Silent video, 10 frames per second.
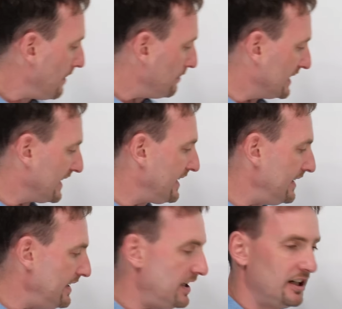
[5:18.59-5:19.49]
But the
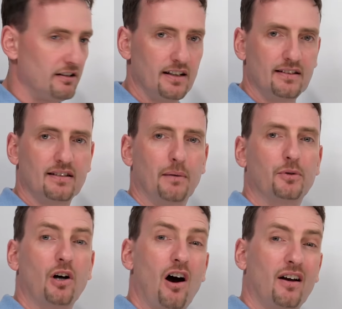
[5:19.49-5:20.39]
key here is I'm
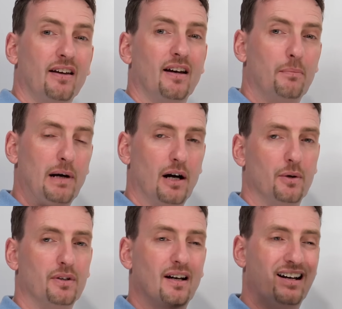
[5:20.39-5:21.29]
talking
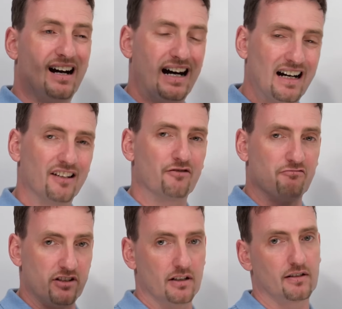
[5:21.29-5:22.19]
about
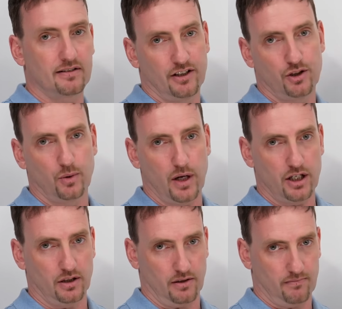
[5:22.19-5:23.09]
unreal
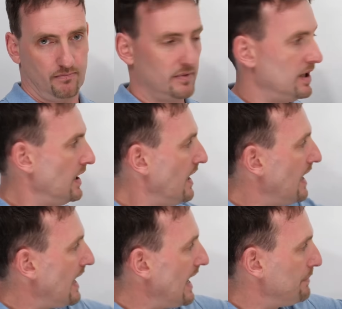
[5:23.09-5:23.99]
situation,
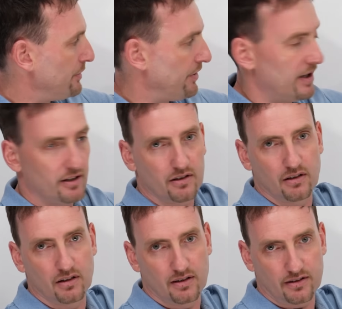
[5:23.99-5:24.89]

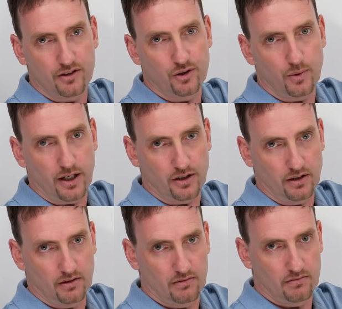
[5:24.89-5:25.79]
hypothetical
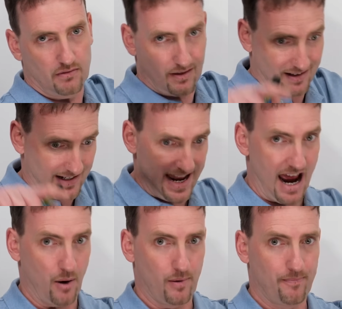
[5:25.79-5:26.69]
situation.
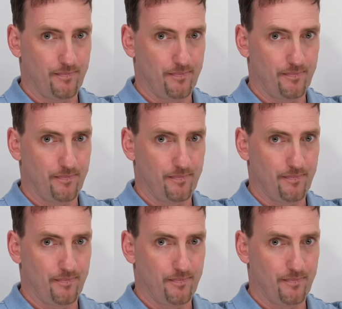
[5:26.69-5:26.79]
Now,